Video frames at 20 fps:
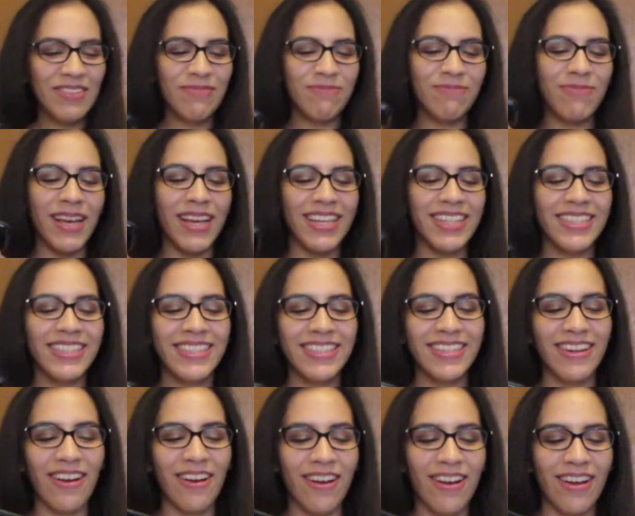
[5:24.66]

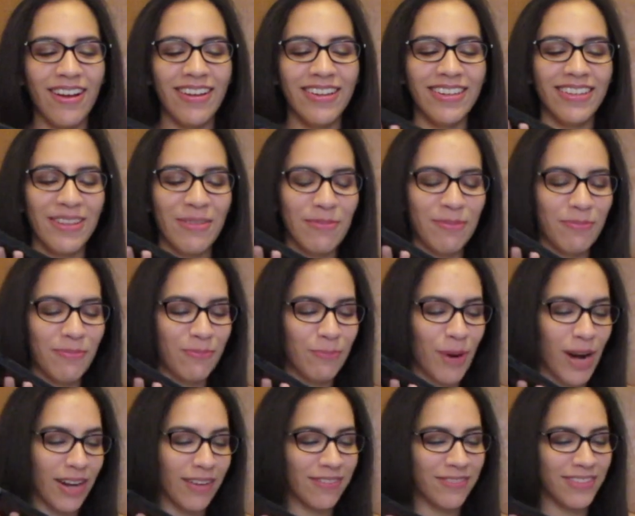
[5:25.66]
Based on the
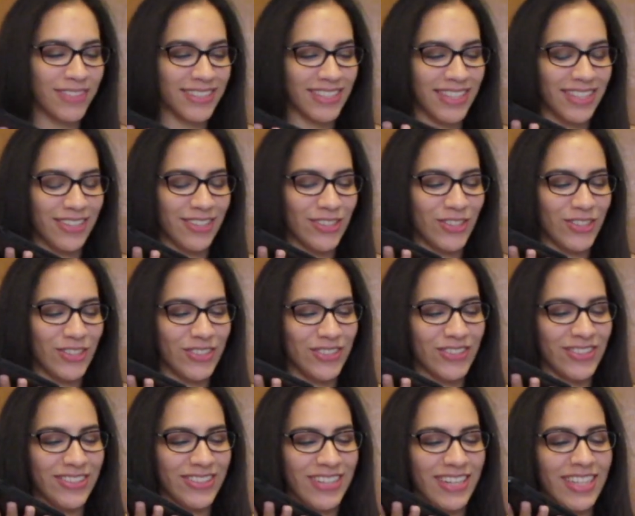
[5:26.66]
breakfast that you
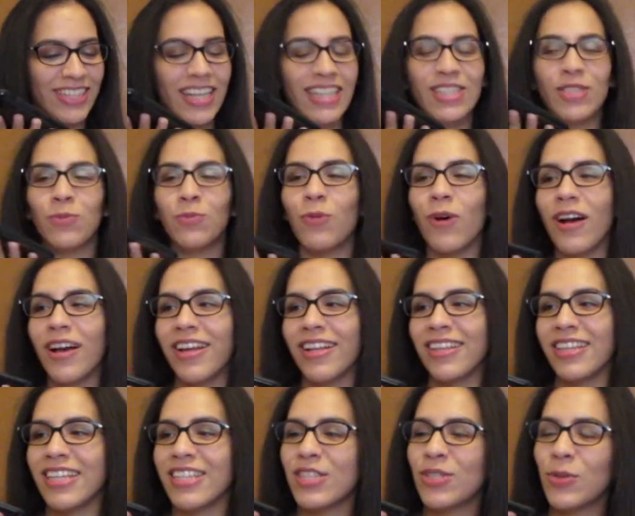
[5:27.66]
choose. Okay, that's
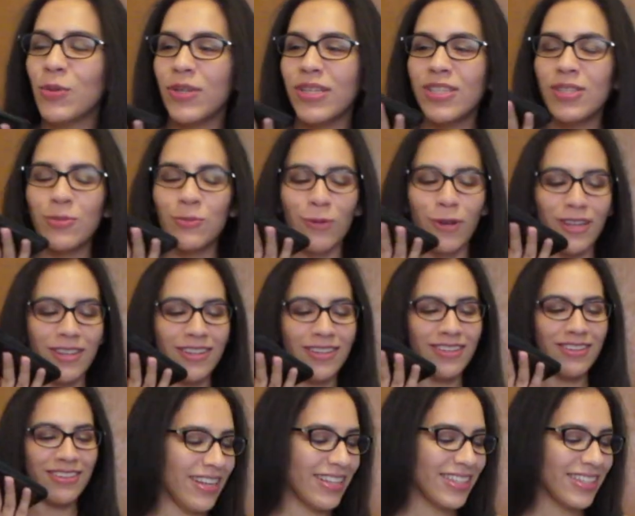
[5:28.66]
one. That's quiz one.